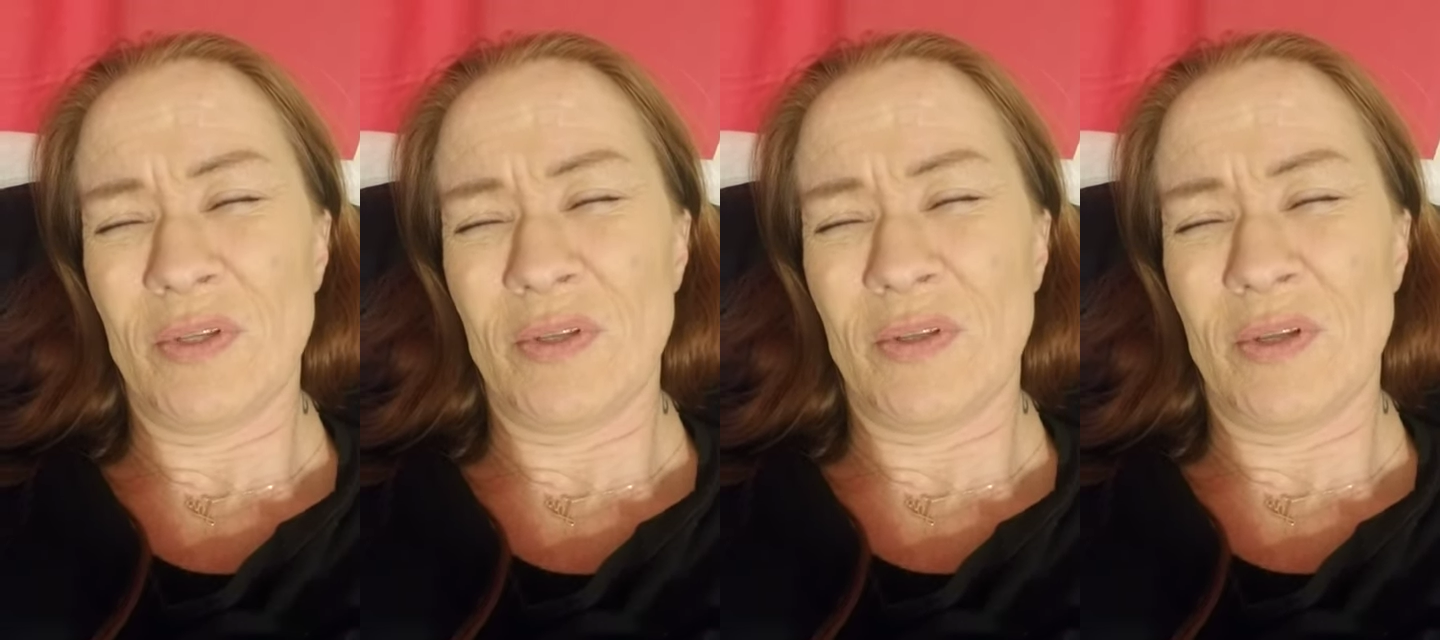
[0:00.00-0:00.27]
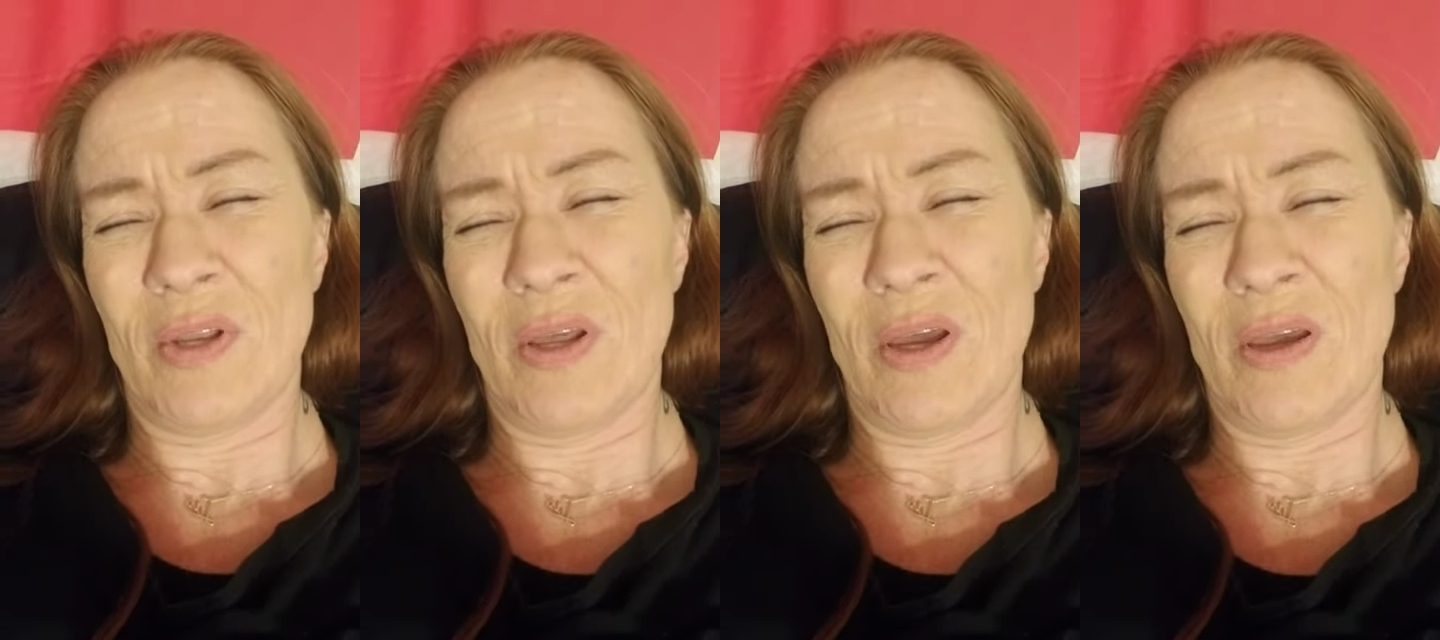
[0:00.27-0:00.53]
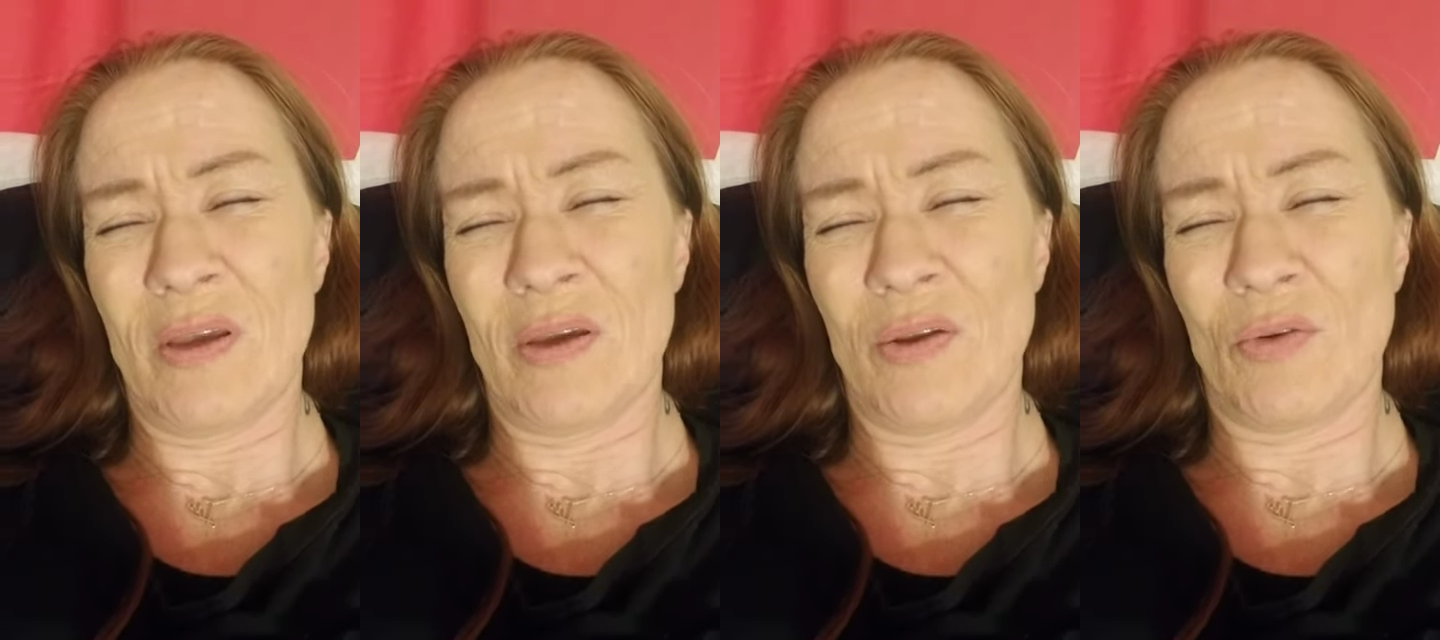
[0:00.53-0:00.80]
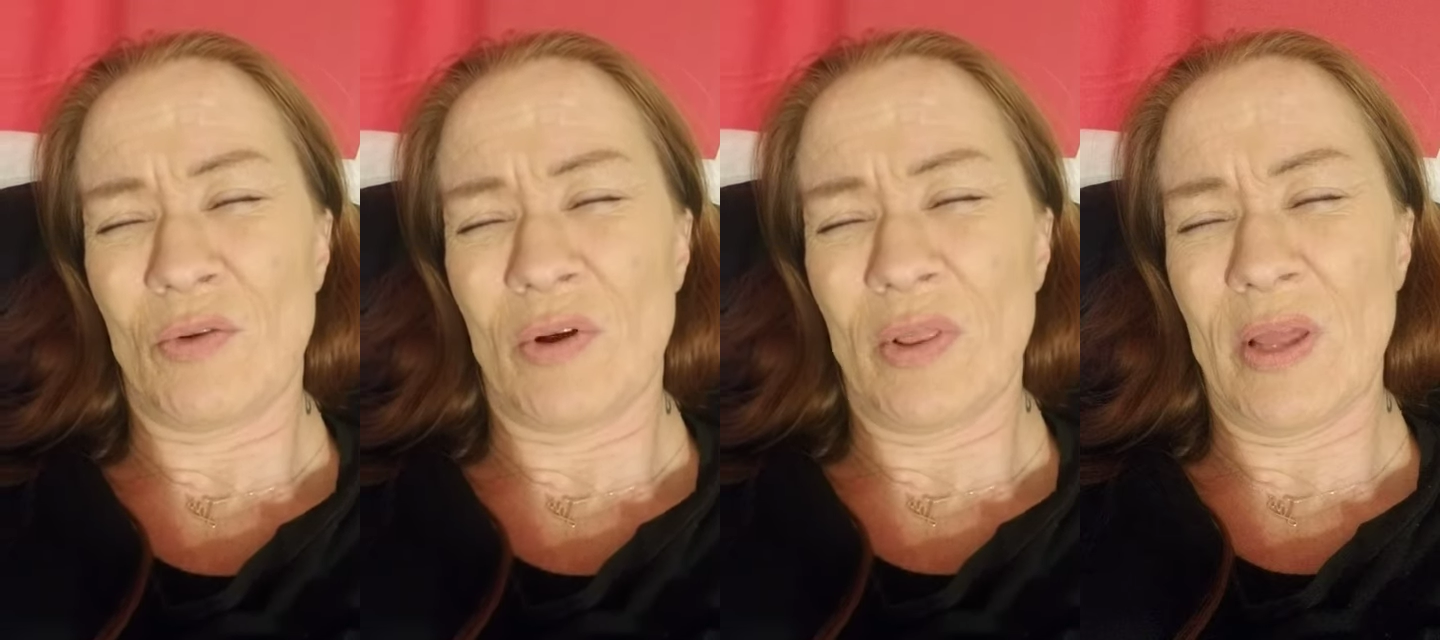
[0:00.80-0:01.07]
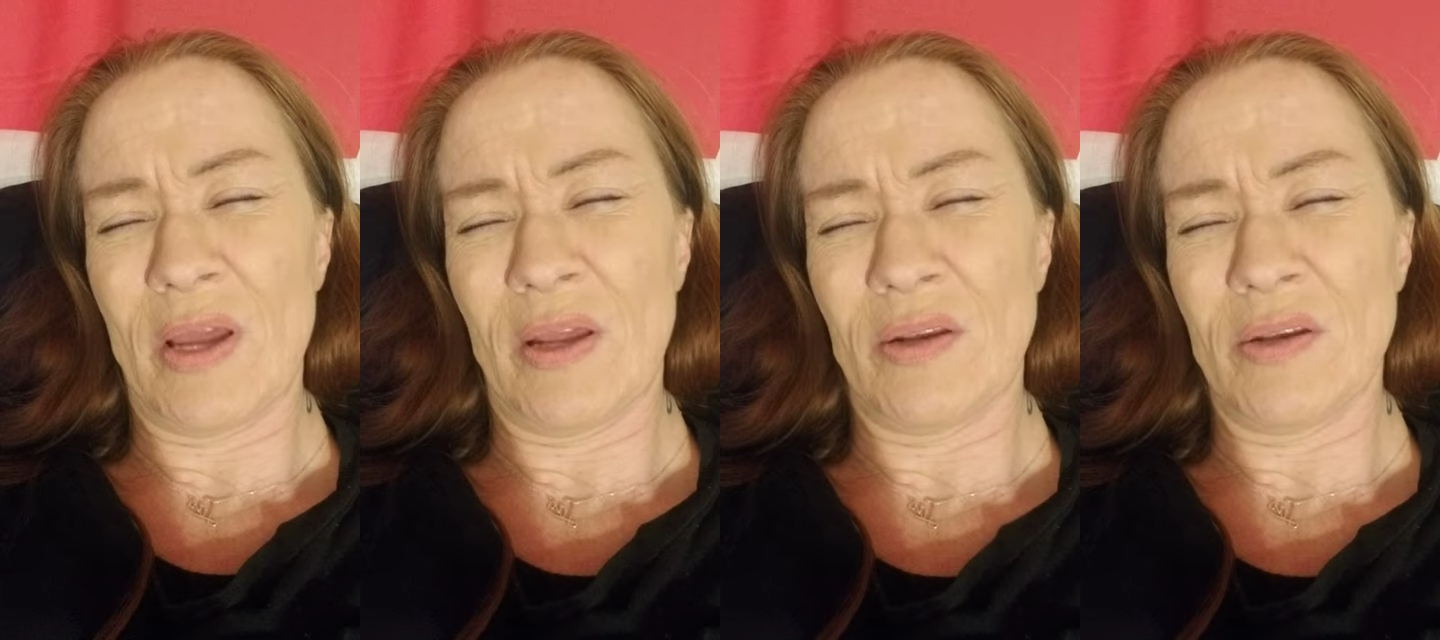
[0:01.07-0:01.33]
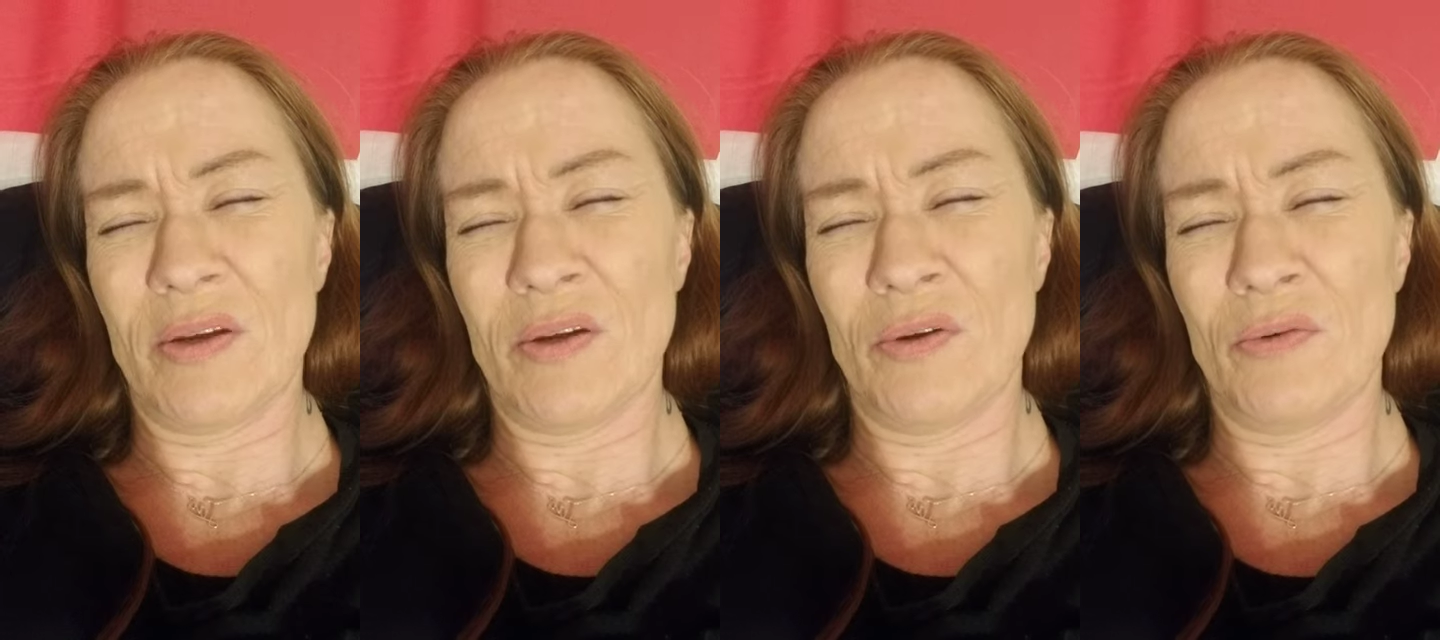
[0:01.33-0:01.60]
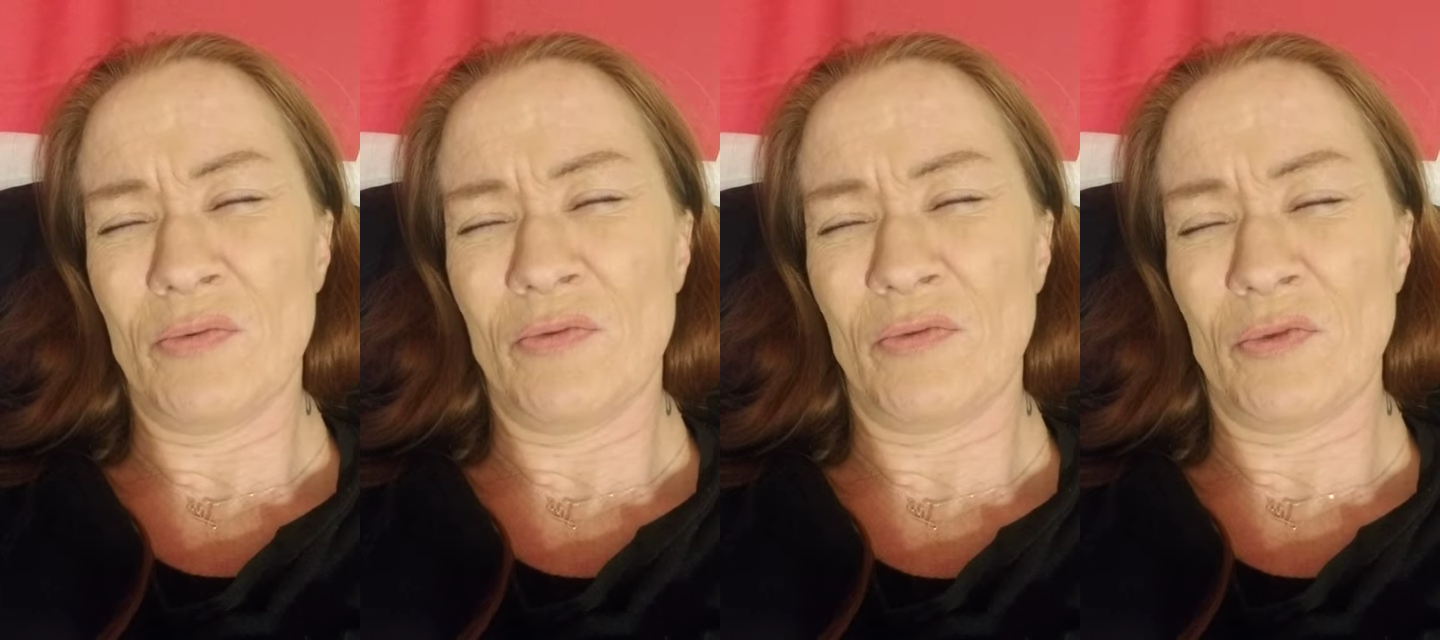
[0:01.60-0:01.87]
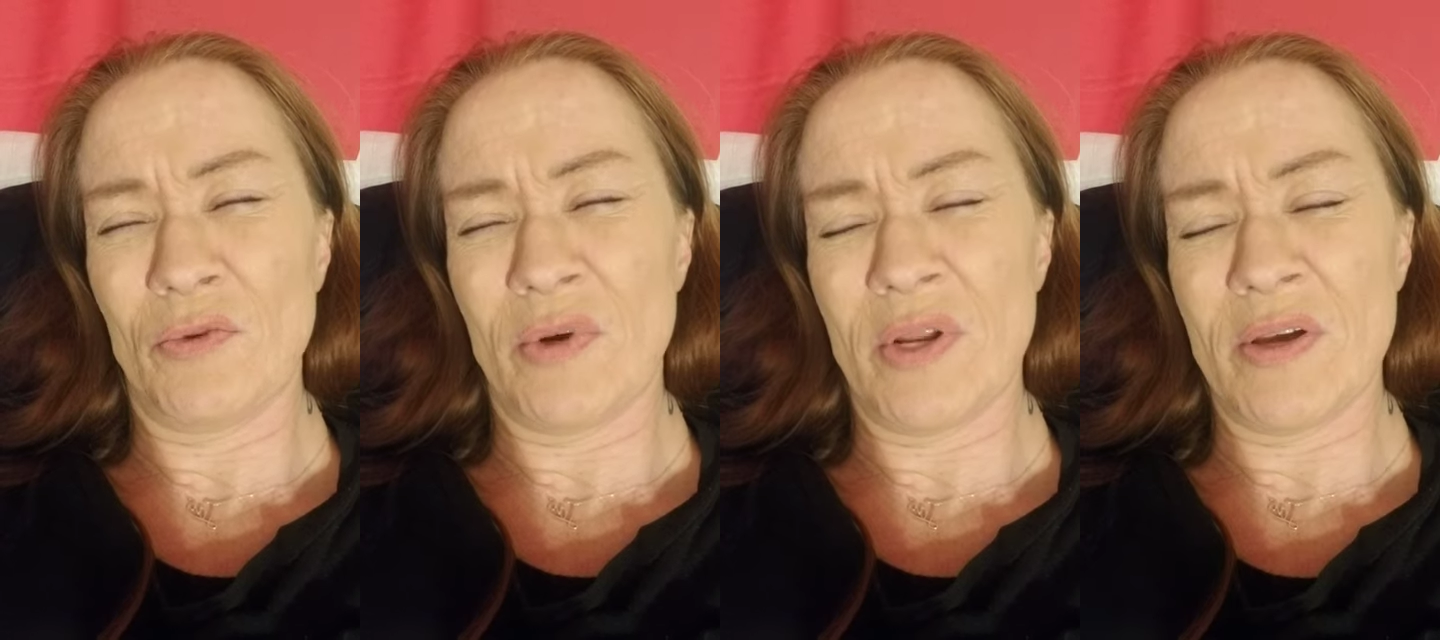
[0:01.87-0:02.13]
today in Orlando,
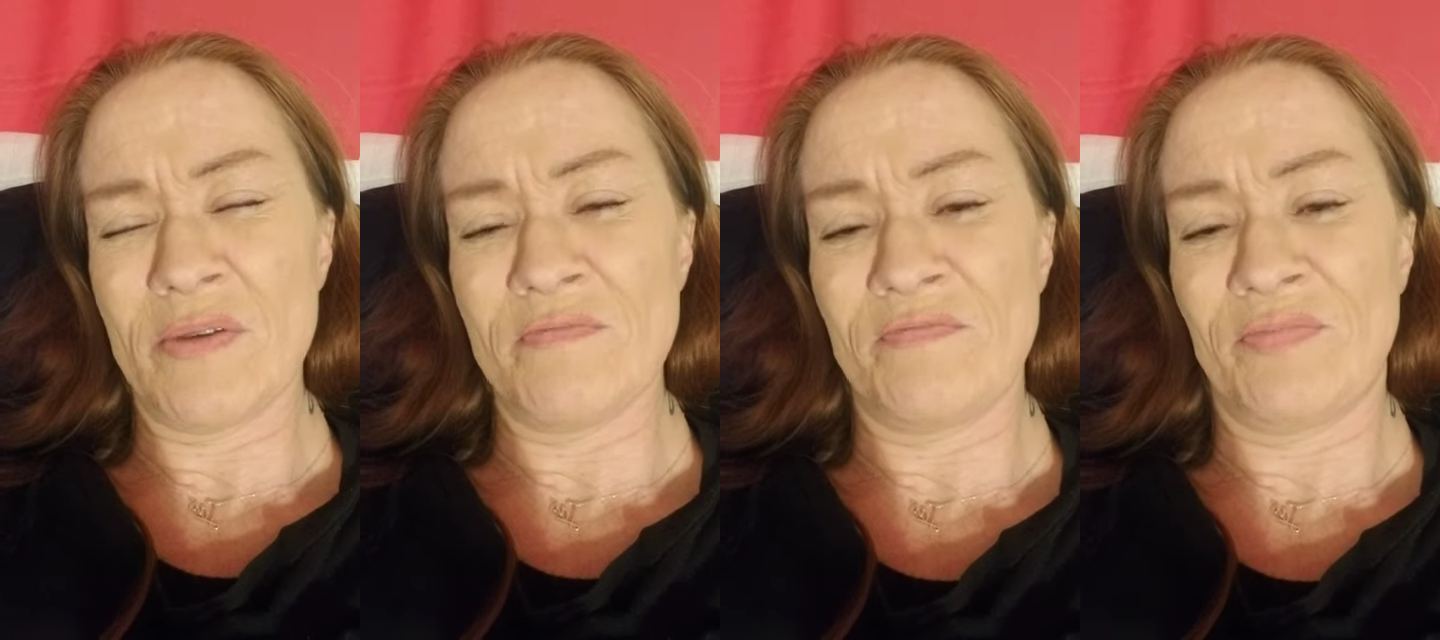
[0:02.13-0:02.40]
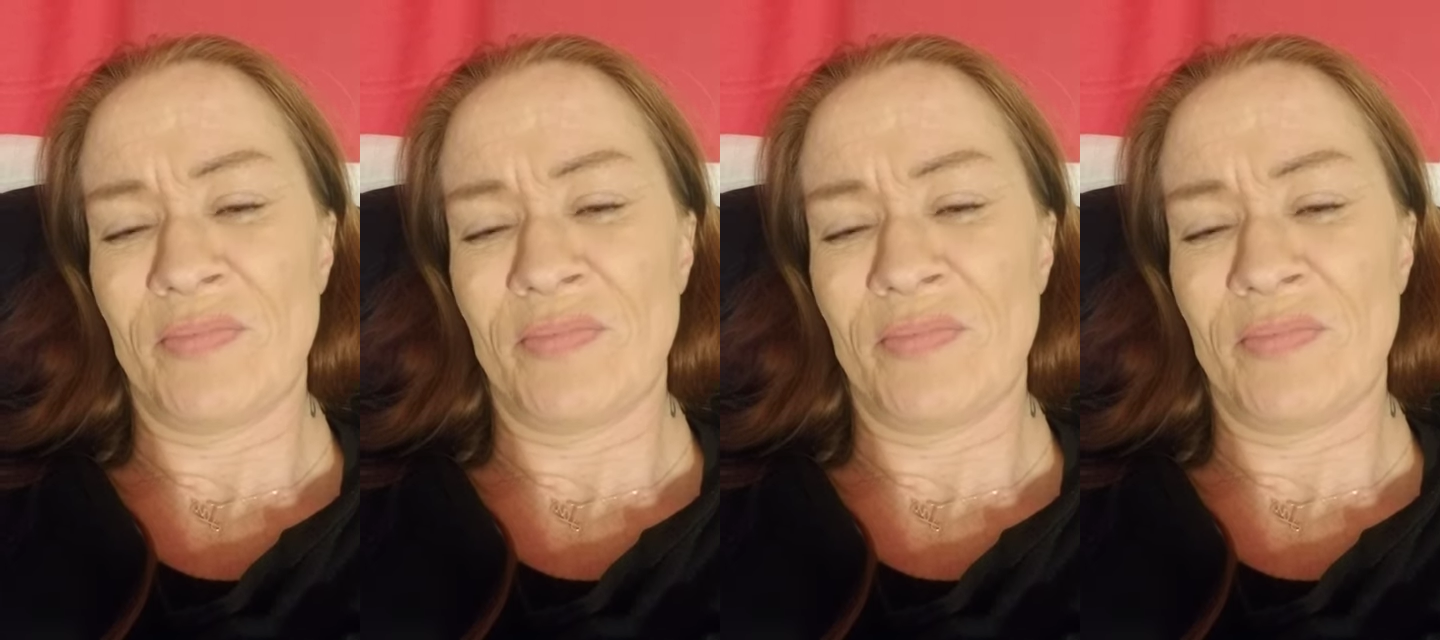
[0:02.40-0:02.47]
Florida,